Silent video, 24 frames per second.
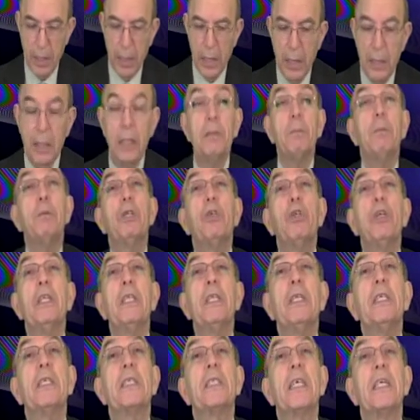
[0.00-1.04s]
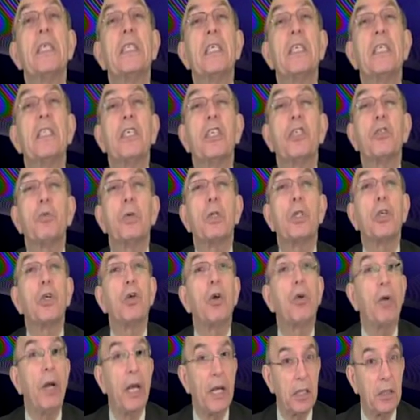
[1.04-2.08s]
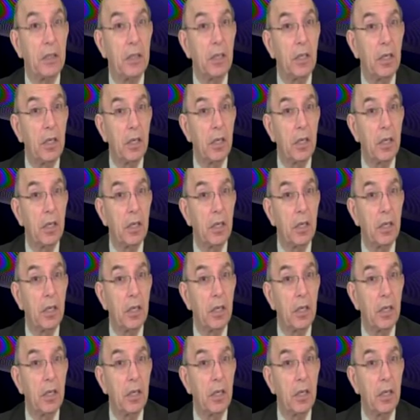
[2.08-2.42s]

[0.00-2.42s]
Let me read these sentences with the correct